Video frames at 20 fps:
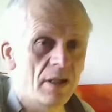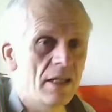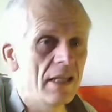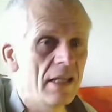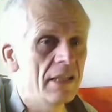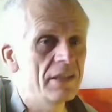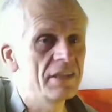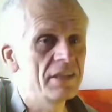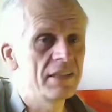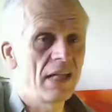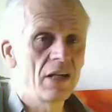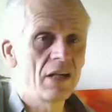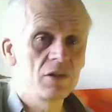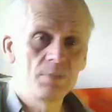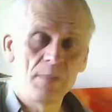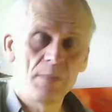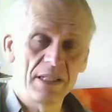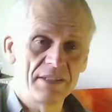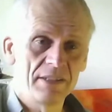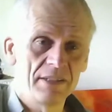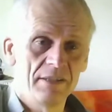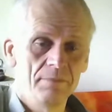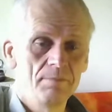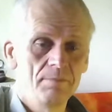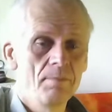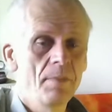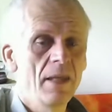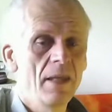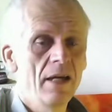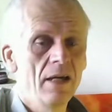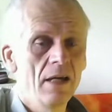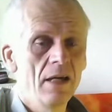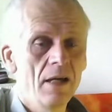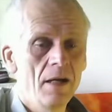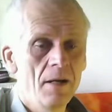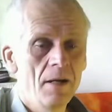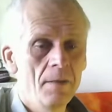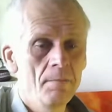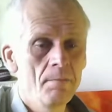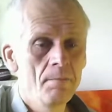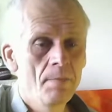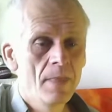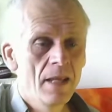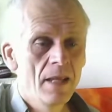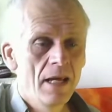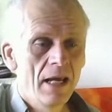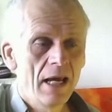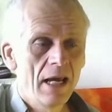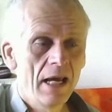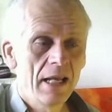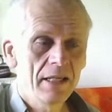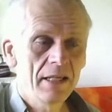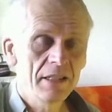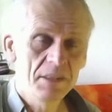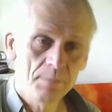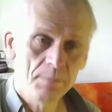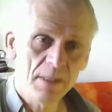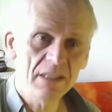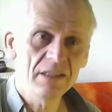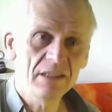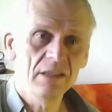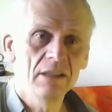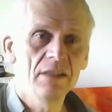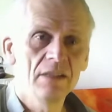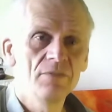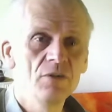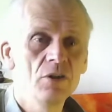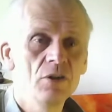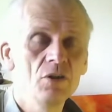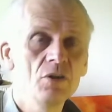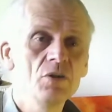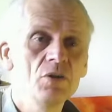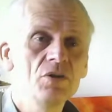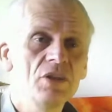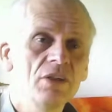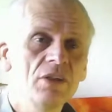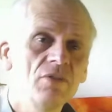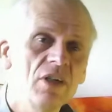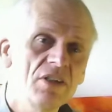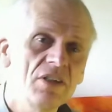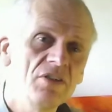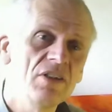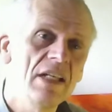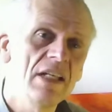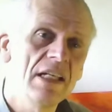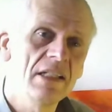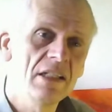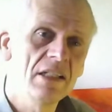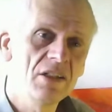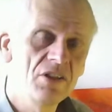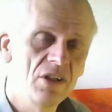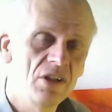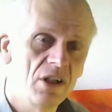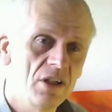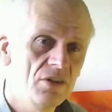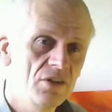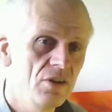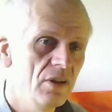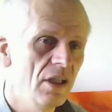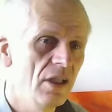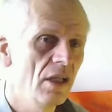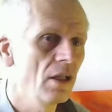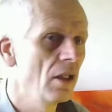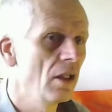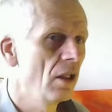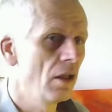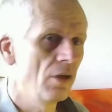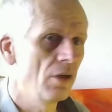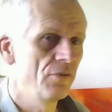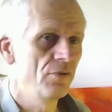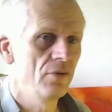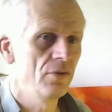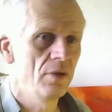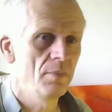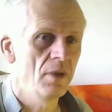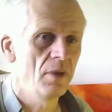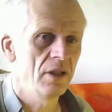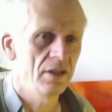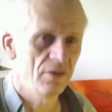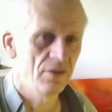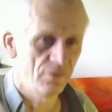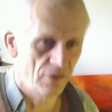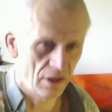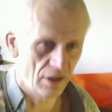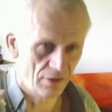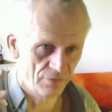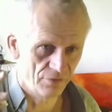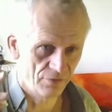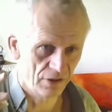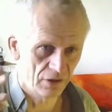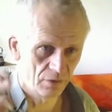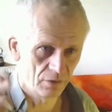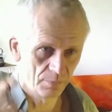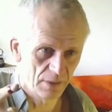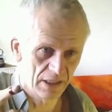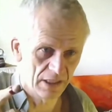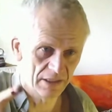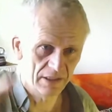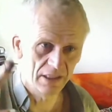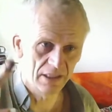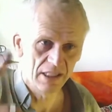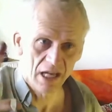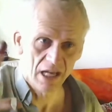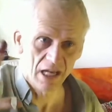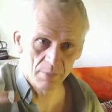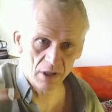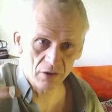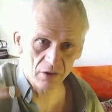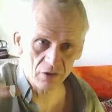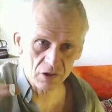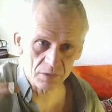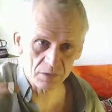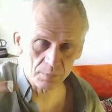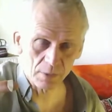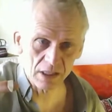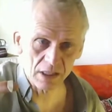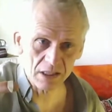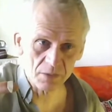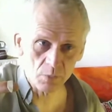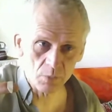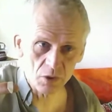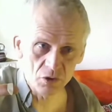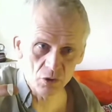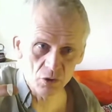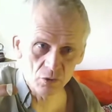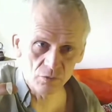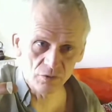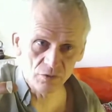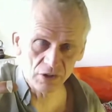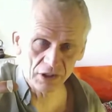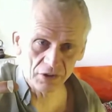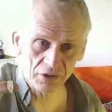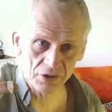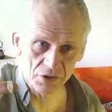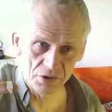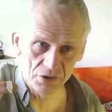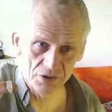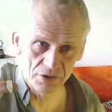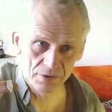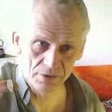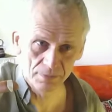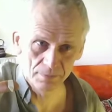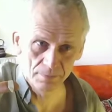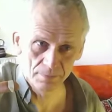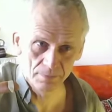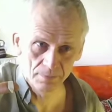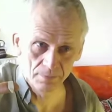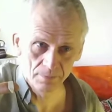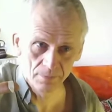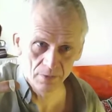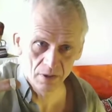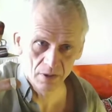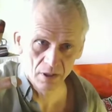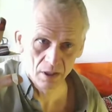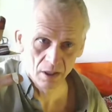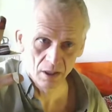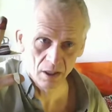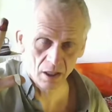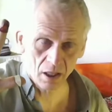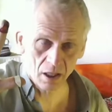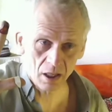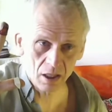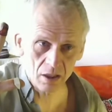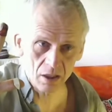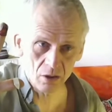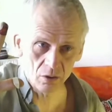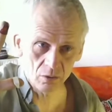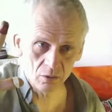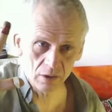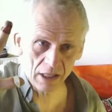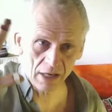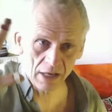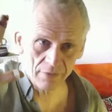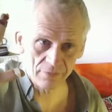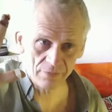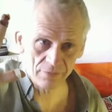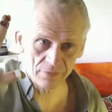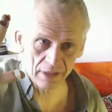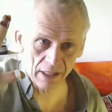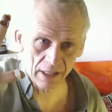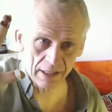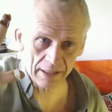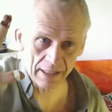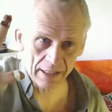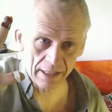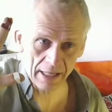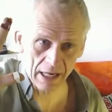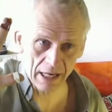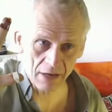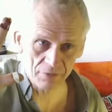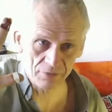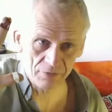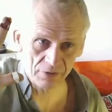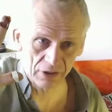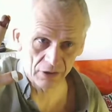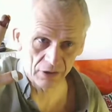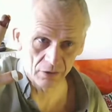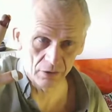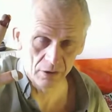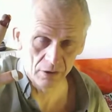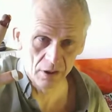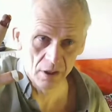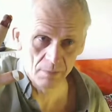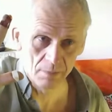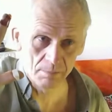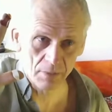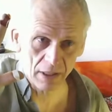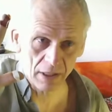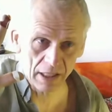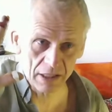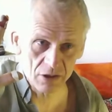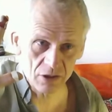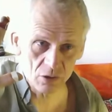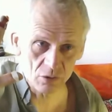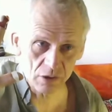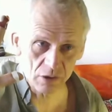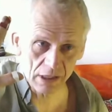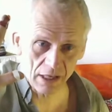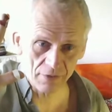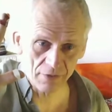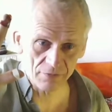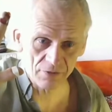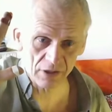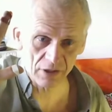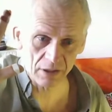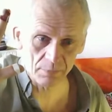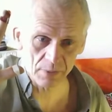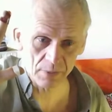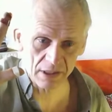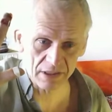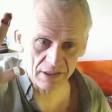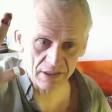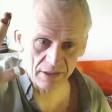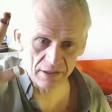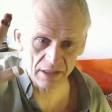it sounds better. And especially if you're using resonator guitars, you get a lot for your money if you have finger picks. Americans play with 2 fingers. I only have 9.5 finger, but I usually have finger picks in the